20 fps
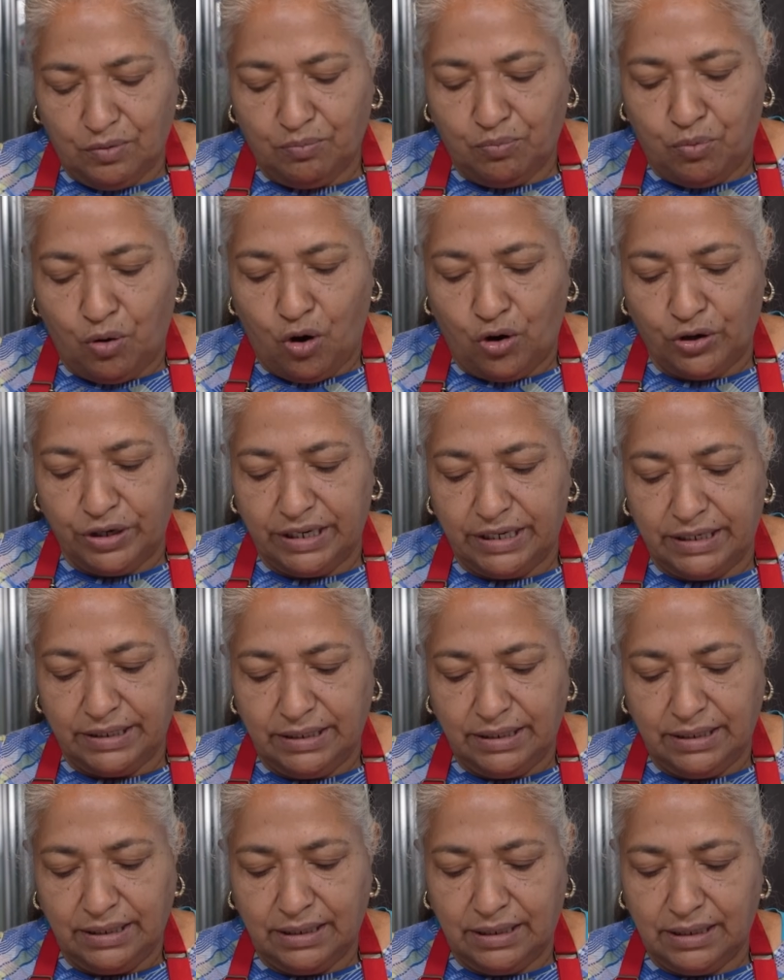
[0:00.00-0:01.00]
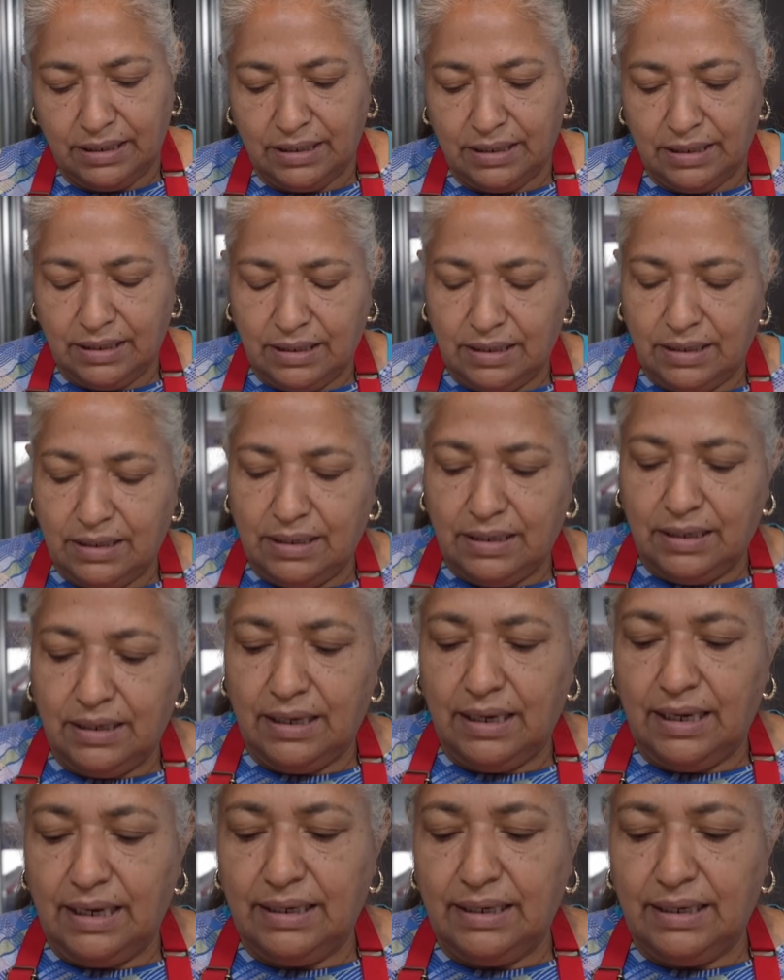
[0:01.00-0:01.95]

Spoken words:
pour in a